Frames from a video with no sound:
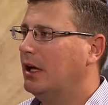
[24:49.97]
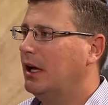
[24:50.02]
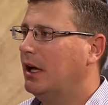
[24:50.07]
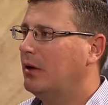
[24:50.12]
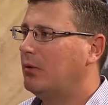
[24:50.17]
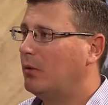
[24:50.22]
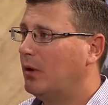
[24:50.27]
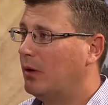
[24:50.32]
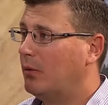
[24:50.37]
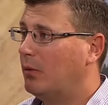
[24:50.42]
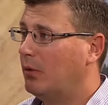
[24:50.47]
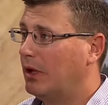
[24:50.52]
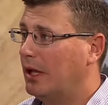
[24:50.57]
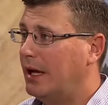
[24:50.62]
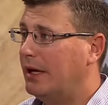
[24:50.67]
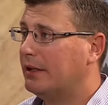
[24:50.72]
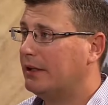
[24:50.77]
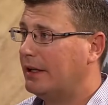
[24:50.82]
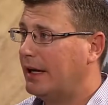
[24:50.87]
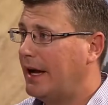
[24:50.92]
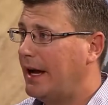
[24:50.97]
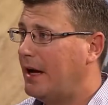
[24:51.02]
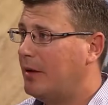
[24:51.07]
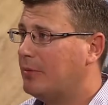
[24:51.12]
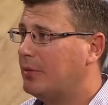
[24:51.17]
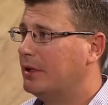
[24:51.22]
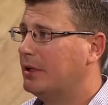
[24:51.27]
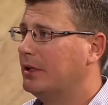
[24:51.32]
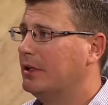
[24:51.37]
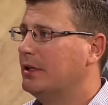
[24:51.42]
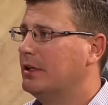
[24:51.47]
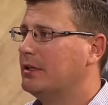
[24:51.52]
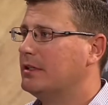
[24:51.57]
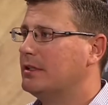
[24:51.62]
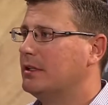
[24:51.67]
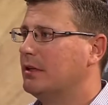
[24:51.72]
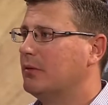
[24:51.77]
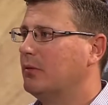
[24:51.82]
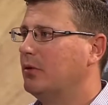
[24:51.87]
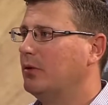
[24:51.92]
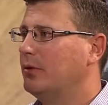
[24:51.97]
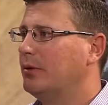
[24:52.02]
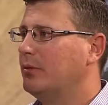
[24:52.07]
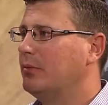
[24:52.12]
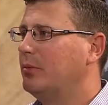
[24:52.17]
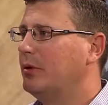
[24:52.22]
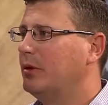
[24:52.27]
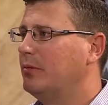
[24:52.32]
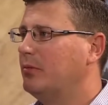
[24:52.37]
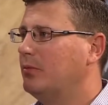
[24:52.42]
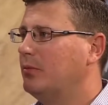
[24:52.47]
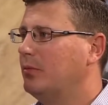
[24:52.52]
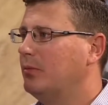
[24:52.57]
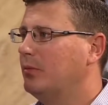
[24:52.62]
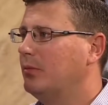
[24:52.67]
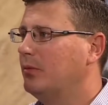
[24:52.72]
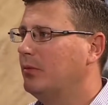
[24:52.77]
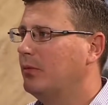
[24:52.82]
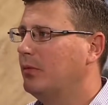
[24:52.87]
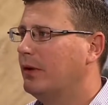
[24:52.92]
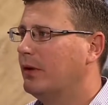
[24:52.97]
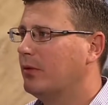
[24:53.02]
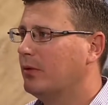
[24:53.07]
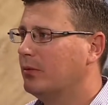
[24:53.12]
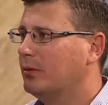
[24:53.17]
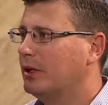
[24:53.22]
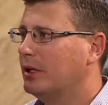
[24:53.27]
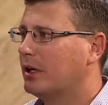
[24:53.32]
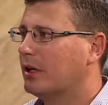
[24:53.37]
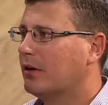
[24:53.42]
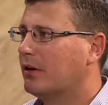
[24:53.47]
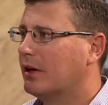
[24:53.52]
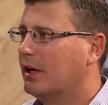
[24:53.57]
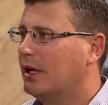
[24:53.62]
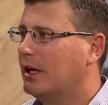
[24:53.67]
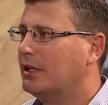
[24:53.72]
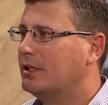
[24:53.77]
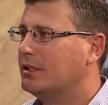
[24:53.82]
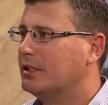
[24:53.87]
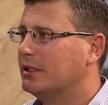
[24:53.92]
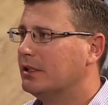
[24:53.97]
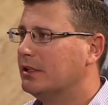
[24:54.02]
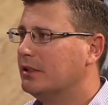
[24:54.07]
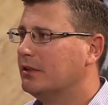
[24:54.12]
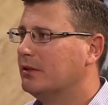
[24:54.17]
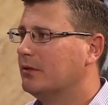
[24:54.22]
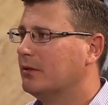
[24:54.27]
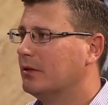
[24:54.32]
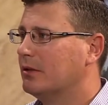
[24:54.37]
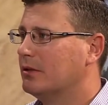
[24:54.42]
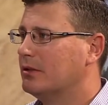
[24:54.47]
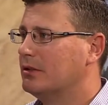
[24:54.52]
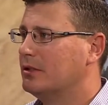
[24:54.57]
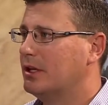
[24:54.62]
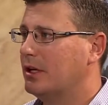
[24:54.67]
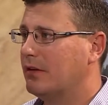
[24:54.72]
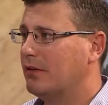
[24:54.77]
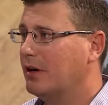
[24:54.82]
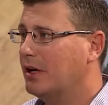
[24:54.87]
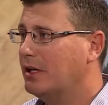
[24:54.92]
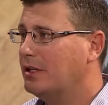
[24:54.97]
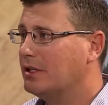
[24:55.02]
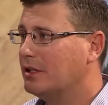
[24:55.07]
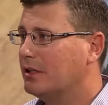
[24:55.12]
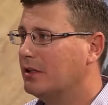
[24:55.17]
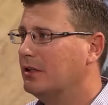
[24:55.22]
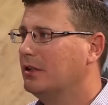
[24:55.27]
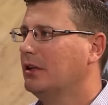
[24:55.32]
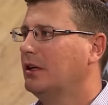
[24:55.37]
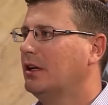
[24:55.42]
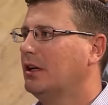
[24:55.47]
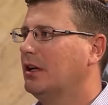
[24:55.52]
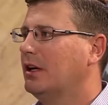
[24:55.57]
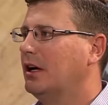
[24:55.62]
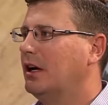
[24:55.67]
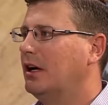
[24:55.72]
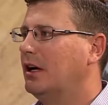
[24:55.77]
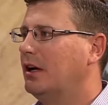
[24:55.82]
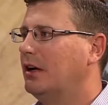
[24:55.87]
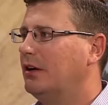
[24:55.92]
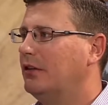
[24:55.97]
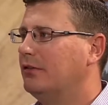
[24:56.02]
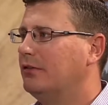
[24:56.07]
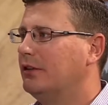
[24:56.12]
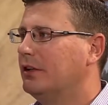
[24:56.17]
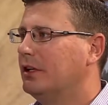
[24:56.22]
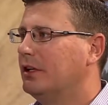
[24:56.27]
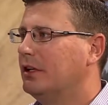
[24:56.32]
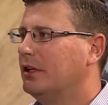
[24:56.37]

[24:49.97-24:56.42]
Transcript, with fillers: And what will likely happen is that will be, there will be a creation or generation of